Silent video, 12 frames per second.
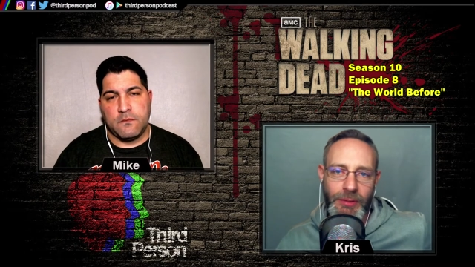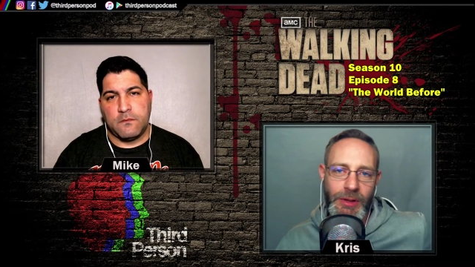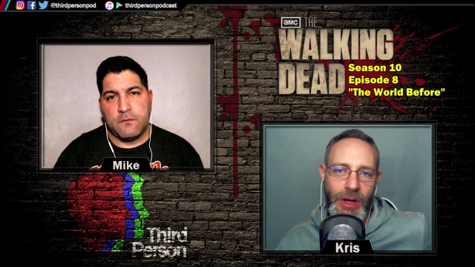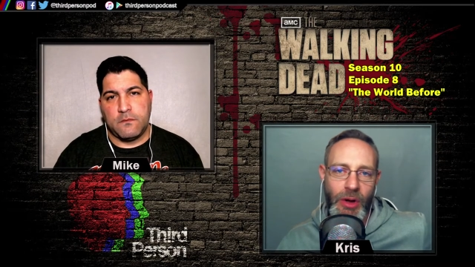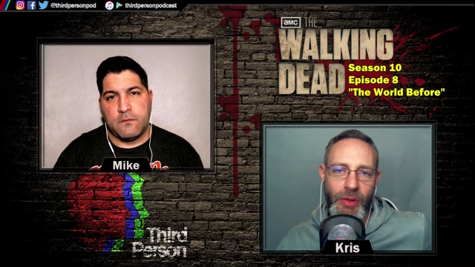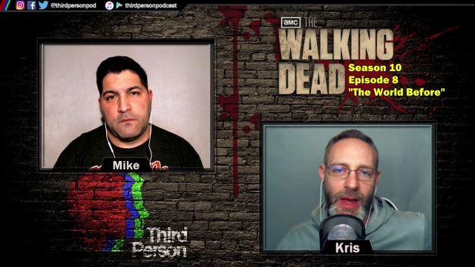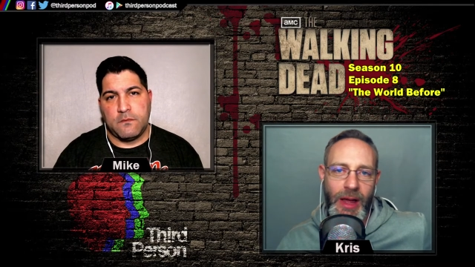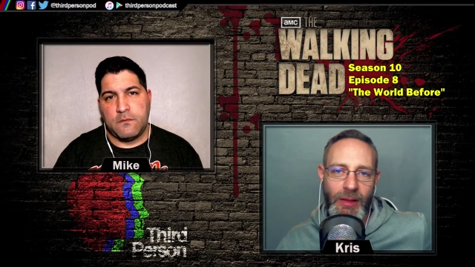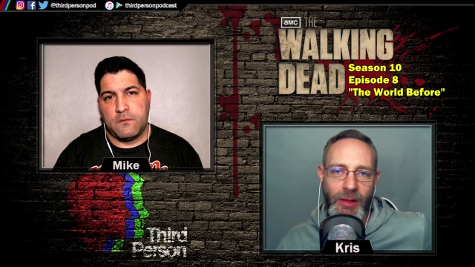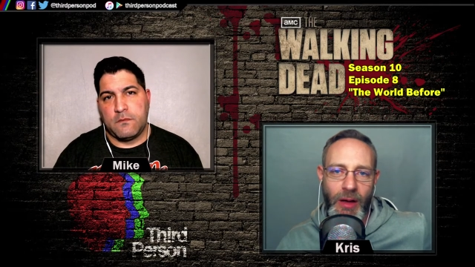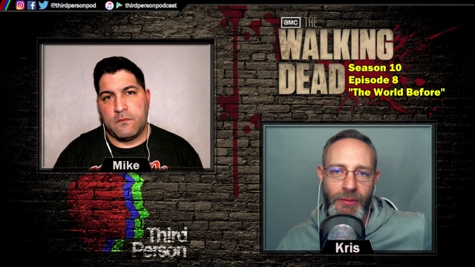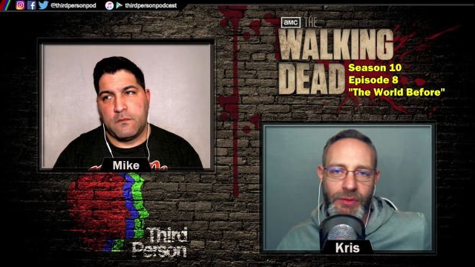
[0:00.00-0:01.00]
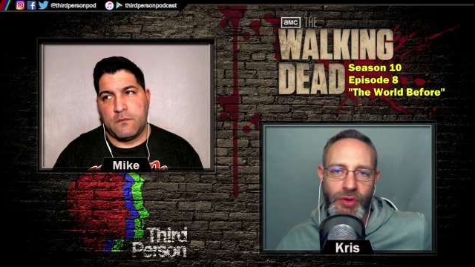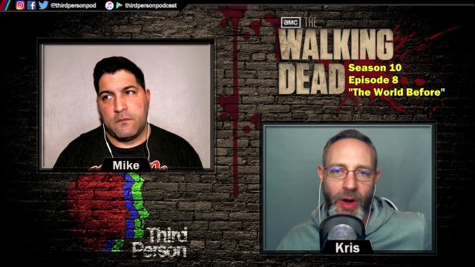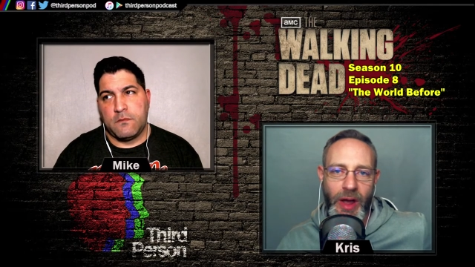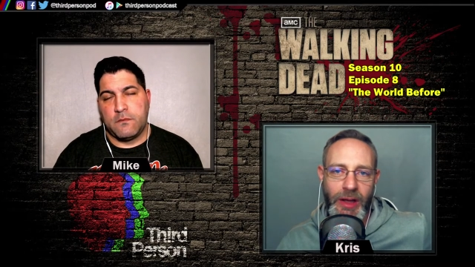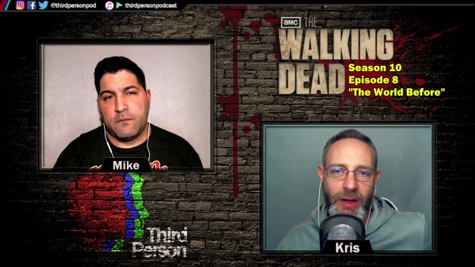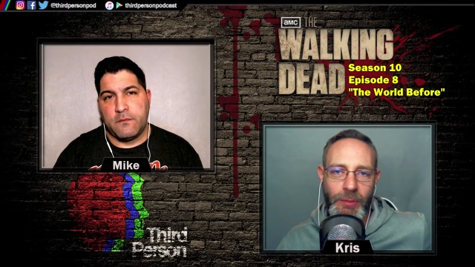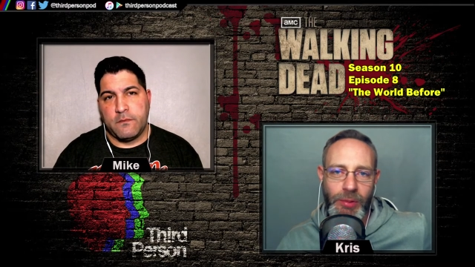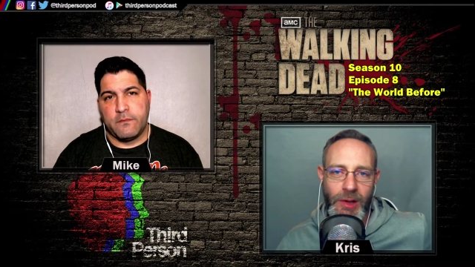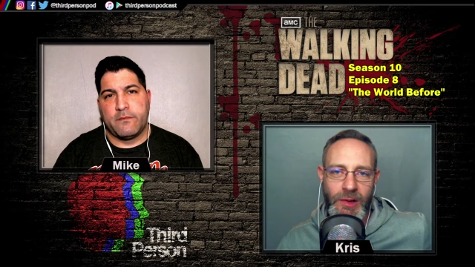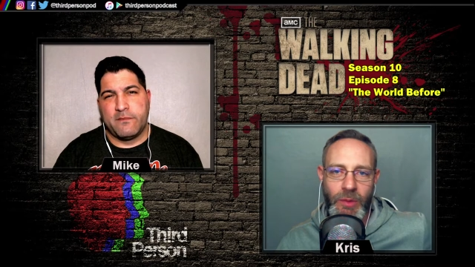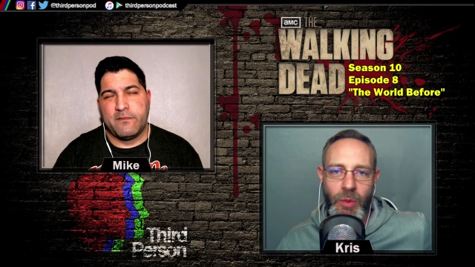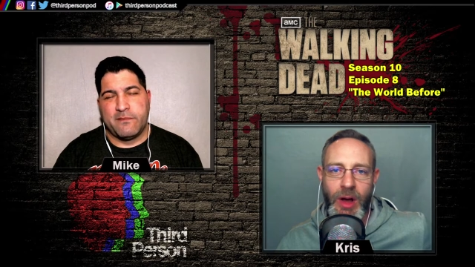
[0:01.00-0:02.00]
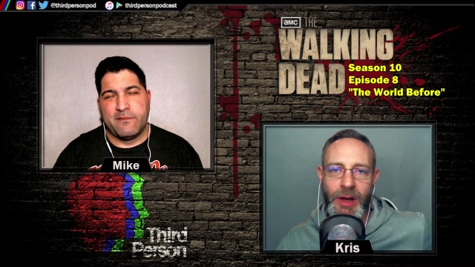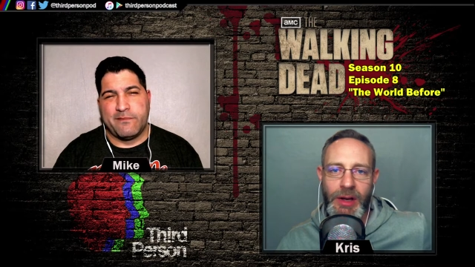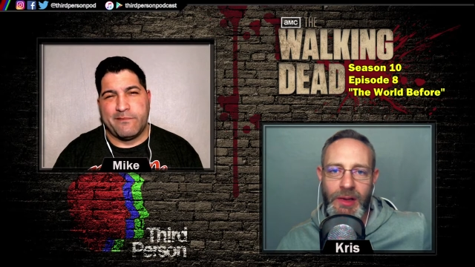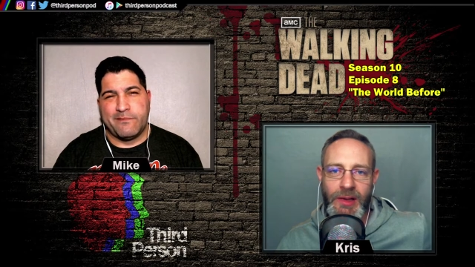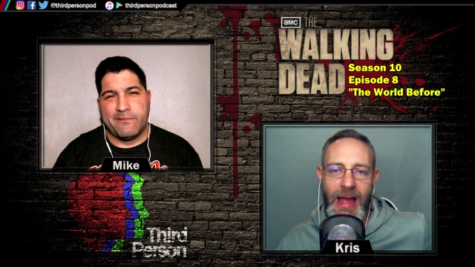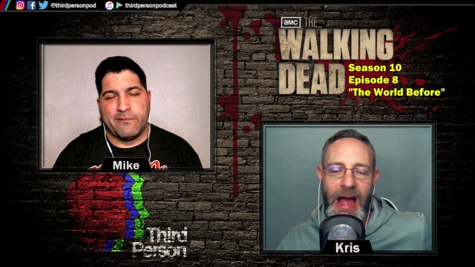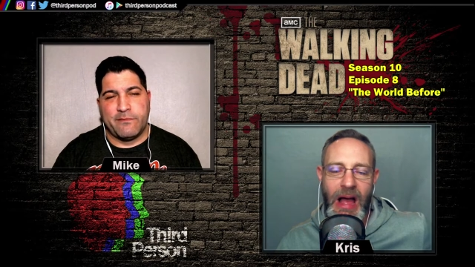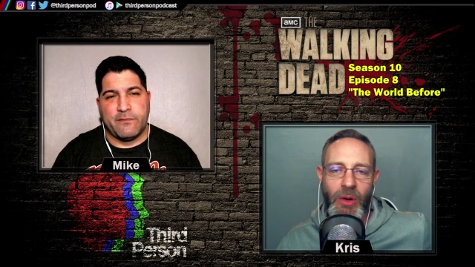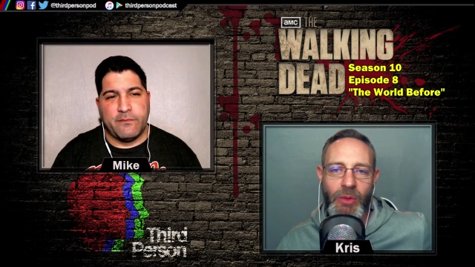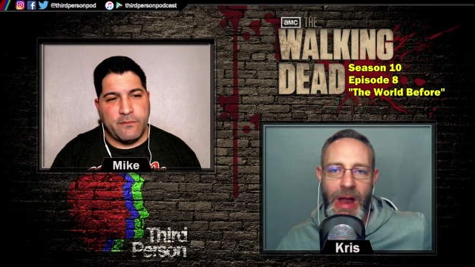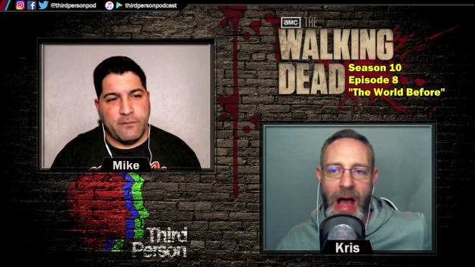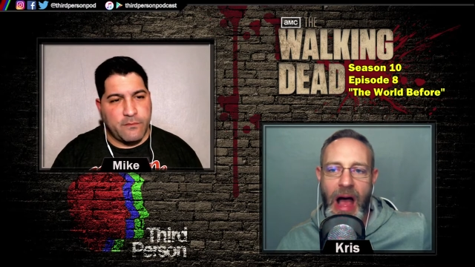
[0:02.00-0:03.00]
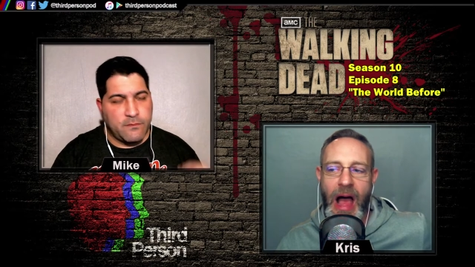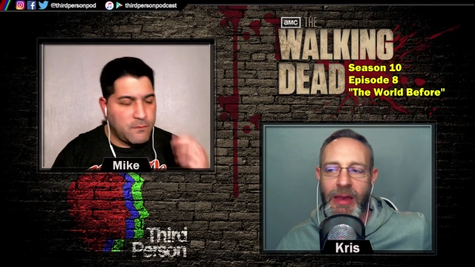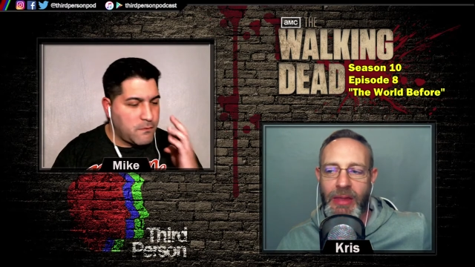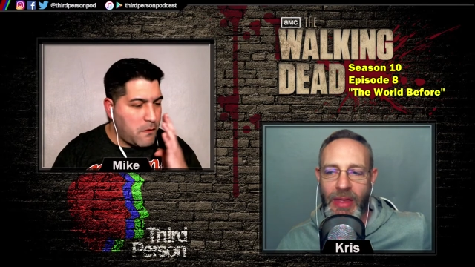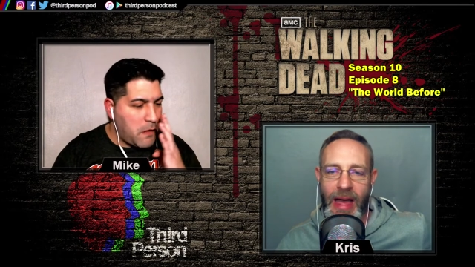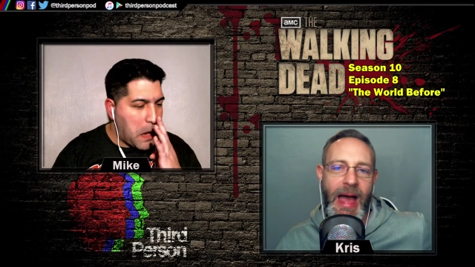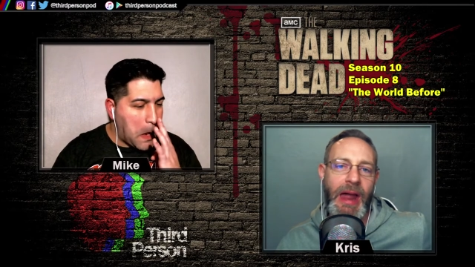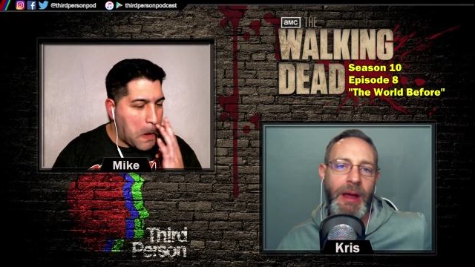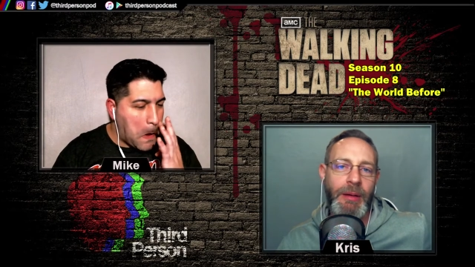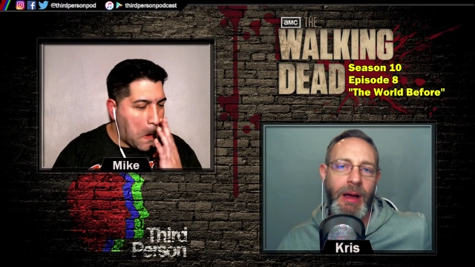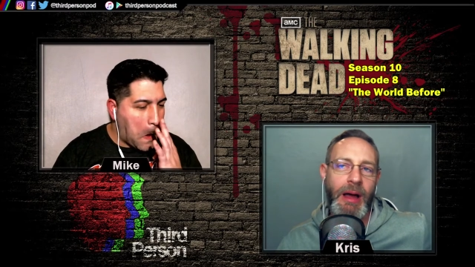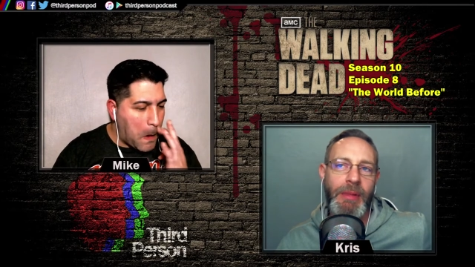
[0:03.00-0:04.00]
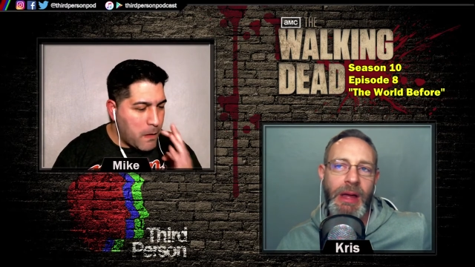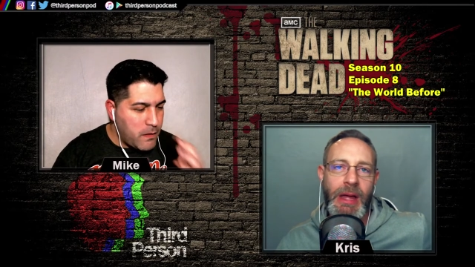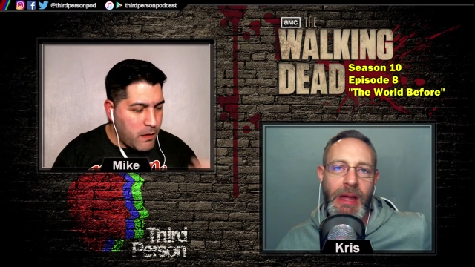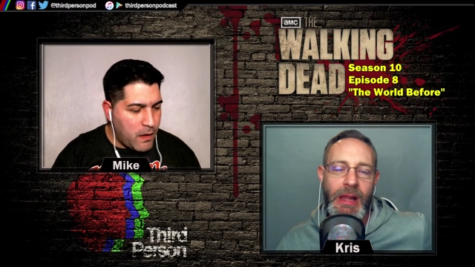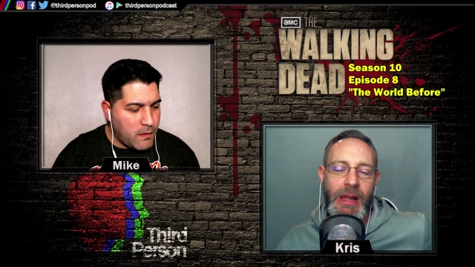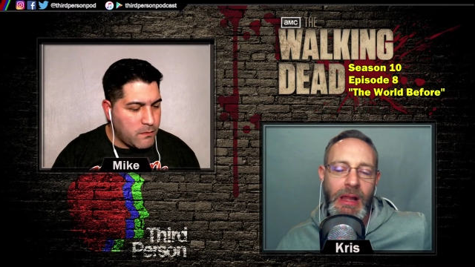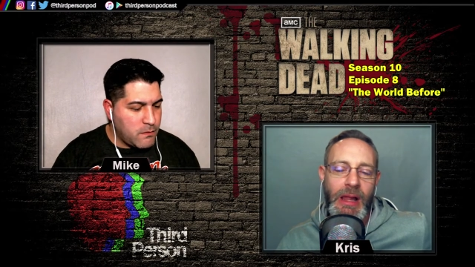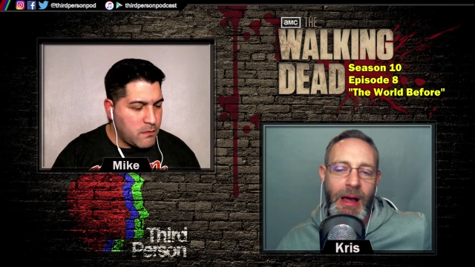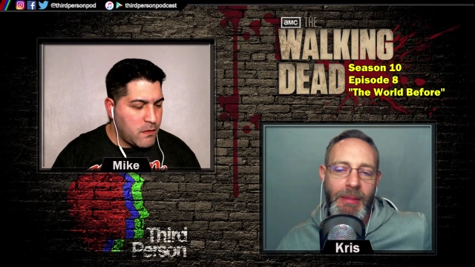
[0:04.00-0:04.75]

Speaker 1: you know, that love triangle plus one is now not that. I, I'm. I'm